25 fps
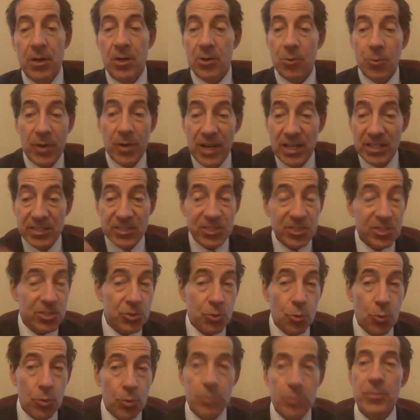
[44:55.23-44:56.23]
we didn't
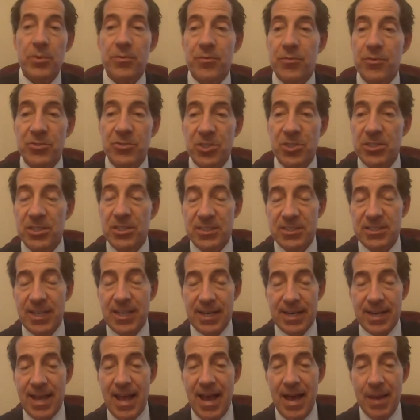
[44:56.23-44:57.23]
storm the Virginia
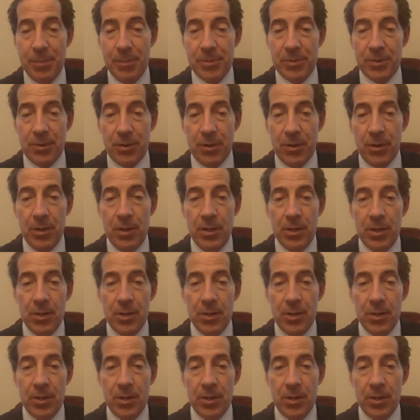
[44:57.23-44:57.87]
state capitol.